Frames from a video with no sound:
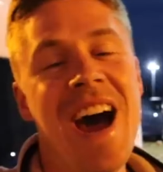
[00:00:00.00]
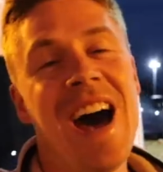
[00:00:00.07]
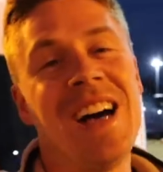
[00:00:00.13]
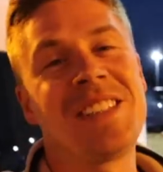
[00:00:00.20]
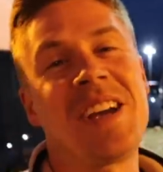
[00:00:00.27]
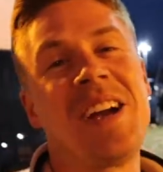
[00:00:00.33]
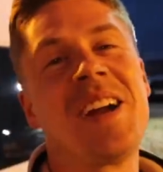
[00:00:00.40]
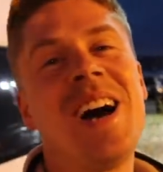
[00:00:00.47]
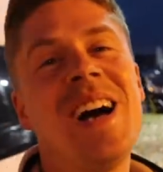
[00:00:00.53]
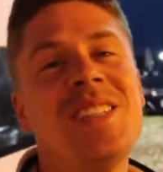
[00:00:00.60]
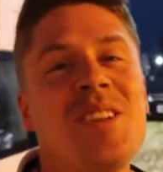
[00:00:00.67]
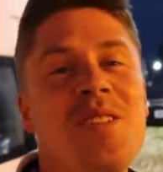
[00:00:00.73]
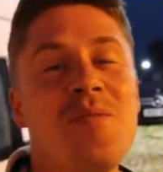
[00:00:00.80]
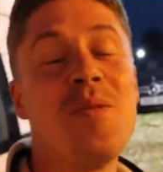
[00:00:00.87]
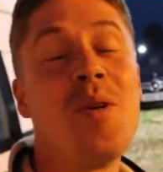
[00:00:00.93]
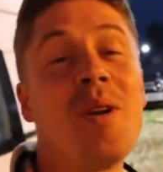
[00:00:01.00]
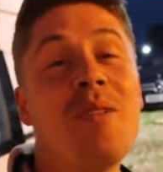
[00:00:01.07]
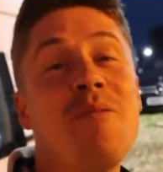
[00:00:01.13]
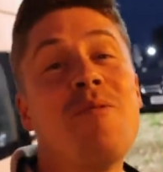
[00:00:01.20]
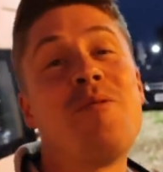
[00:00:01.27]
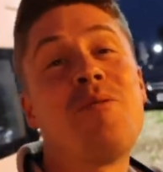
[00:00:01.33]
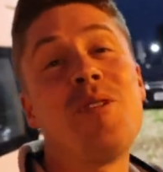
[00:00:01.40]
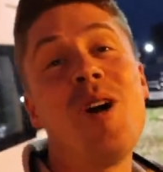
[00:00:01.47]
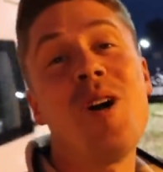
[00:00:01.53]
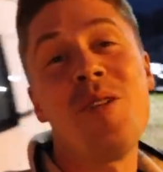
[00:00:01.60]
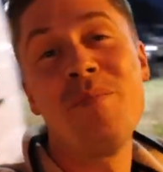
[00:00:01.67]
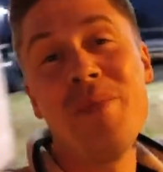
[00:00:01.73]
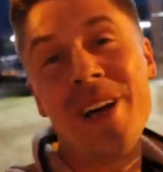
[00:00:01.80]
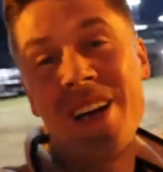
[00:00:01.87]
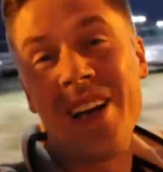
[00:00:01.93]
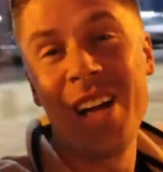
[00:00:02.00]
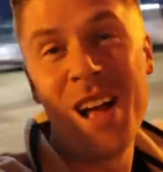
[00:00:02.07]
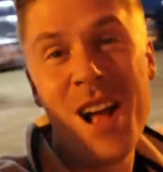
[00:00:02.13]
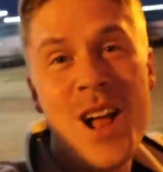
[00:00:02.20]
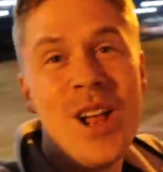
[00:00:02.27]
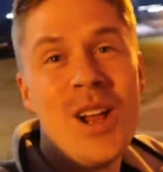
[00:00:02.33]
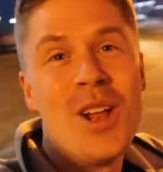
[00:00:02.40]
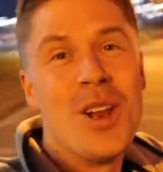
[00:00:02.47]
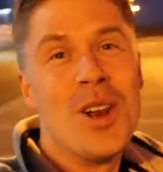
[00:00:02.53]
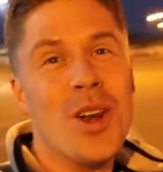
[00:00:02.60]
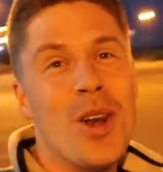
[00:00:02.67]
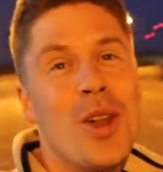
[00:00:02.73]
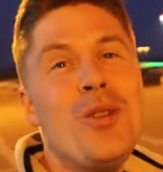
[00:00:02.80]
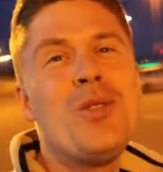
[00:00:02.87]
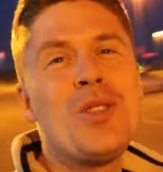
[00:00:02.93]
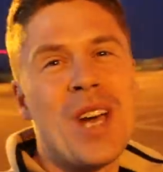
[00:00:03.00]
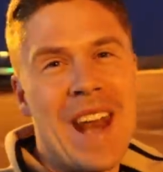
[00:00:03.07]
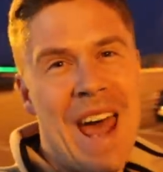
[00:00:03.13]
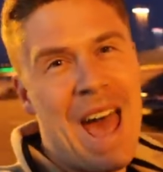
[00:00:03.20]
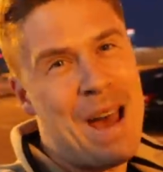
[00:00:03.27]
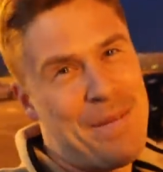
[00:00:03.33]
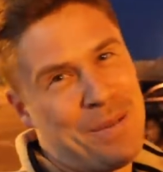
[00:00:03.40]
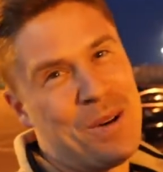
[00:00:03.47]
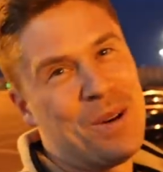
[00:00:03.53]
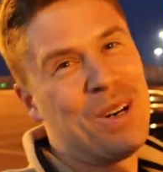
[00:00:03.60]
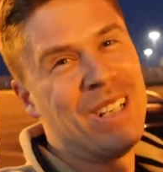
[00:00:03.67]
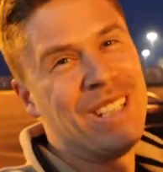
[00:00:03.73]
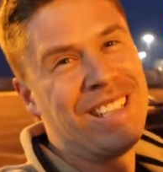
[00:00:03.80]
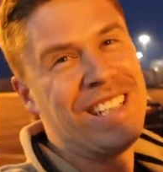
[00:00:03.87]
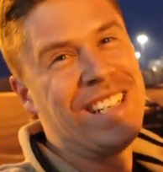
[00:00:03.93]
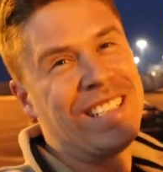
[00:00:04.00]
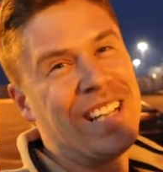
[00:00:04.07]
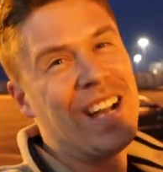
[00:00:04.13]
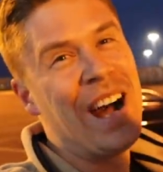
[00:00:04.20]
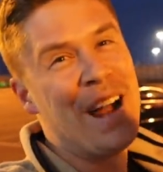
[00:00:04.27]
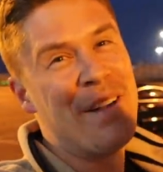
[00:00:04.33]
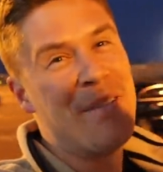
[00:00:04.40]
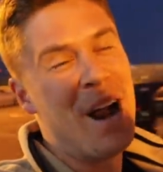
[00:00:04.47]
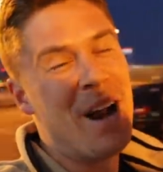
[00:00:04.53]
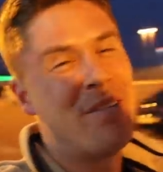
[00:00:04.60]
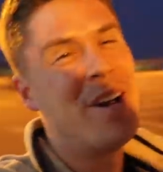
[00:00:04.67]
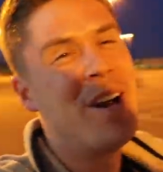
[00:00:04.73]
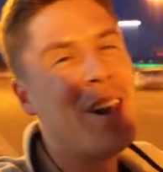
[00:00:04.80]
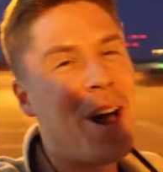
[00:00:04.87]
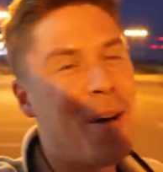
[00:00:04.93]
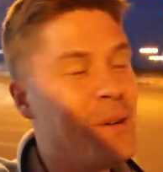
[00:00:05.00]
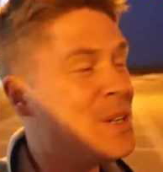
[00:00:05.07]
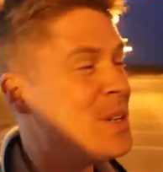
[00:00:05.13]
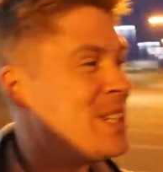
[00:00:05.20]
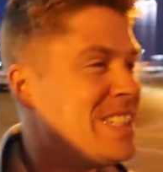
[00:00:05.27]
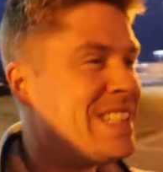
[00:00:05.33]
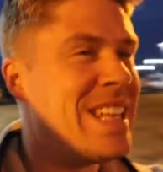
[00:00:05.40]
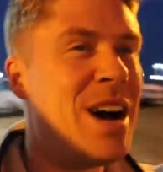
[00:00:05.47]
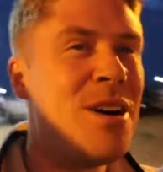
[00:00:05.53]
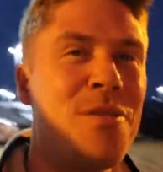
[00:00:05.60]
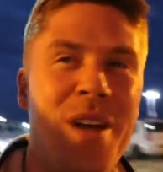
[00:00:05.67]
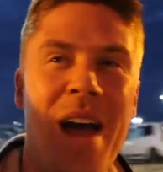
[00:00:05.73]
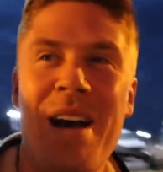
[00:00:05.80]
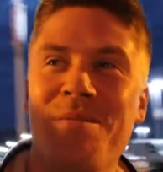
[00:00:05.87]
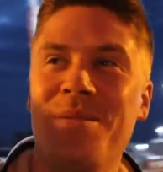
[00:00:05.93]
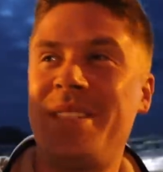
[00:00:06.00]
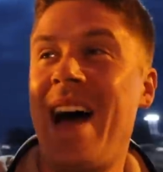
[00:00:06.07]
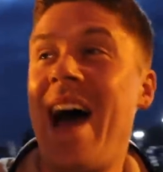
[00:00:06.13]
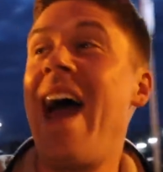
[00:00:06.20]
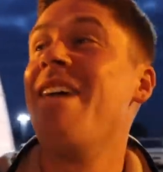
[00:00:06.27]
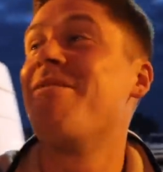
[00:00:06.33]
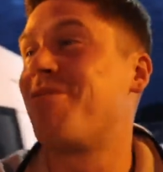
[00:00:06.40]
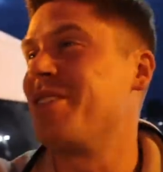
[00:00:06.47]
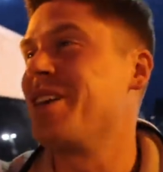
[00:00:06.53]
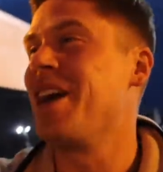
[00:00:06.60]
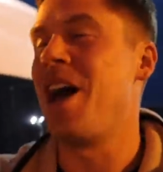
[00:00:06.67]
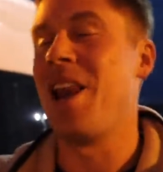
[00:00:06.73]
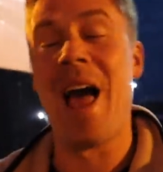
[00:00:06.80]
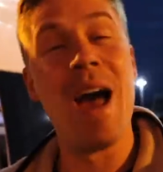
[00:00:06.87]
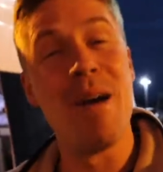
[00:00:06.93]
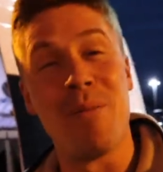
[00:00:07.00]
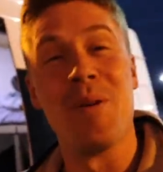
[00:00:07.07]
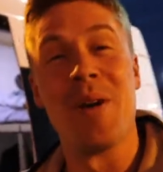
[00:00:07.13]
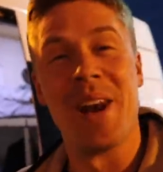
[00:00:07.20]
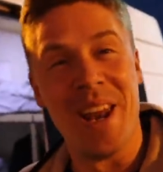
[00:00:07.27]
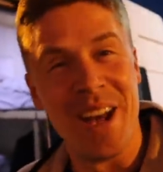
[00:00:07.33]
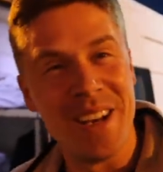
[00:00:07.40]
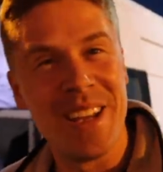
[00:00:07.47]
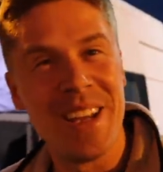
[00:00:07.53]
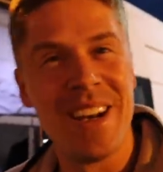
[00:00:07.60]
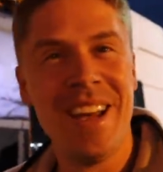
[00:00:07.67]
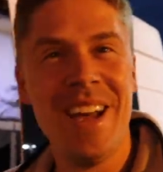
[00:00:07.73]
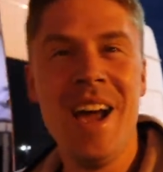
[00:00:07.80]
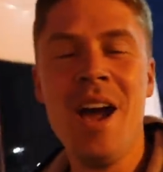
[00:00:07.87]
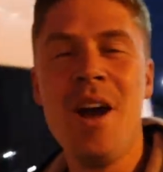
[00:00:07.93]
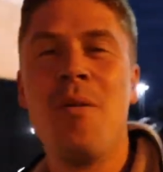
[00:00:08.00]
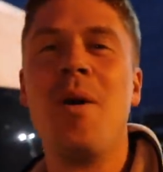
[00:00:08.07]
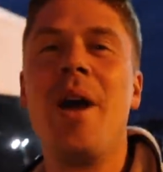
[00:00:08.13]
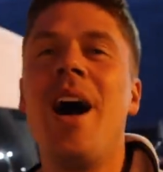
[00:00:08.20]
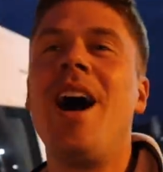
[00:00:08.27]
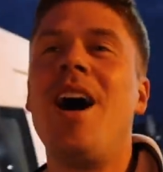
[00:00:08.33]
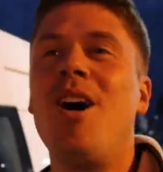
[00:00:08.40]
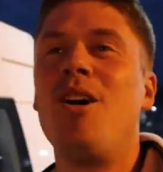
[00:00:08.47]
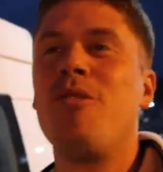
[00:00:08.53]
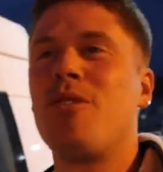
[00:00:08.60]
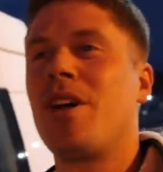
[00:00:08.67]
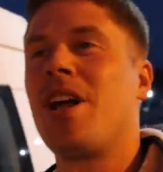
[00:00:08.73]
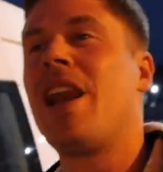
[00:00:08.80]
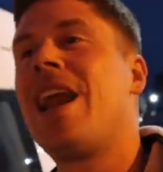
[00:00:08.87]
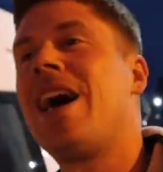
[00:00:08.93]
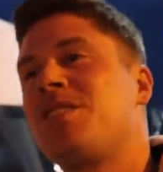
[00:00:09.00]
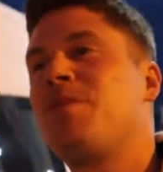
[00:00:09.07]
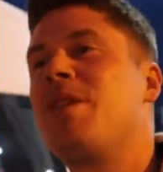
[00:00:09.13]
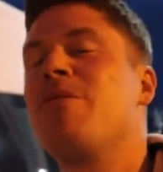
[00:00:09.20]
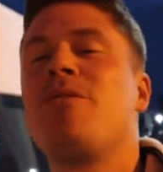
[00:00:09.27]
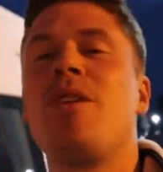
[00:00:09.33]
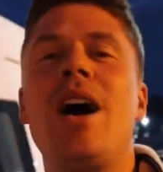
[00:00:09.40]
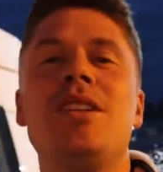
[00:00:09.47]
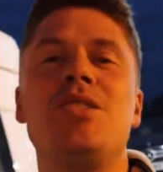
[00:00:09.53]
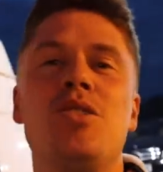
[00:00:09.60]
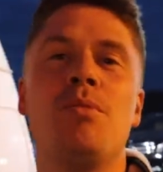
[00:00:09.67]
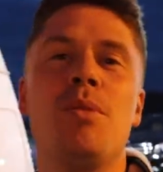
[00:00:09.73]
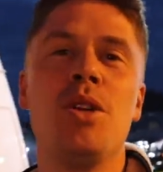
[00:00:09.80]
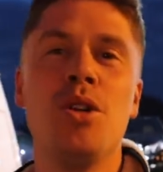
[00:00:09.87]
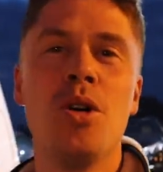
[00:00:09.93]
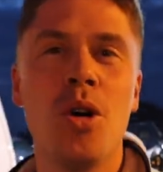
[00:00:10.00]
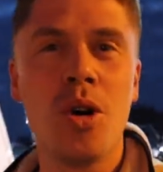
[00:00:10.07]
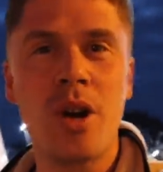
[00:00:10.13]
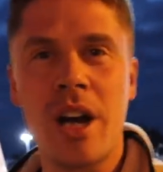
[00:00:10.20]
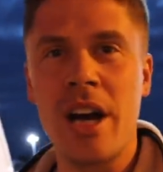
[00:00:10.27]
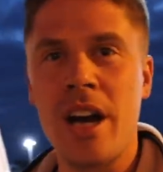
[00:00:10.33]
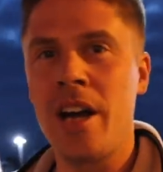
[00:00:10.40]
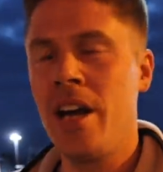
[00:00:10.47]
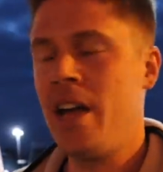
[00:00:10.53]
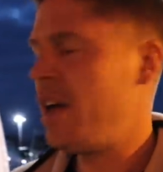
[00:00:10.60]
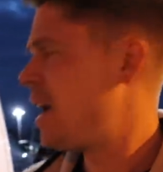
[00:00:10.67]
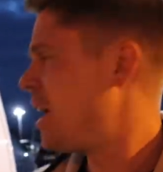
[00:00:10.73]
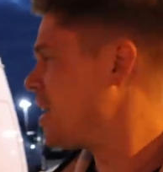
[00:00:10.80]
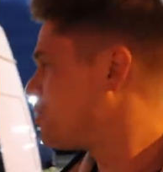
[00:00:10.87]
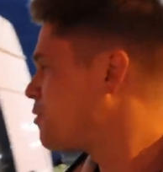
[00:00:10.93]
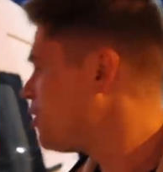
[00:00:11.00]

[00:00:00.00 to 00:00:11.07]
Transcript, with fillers: How's it going guys? Good morning from Luton Airport this time. I feel like we're doing stealth camps at every airport in London. We are off on a last minute flight to Mallorca. It is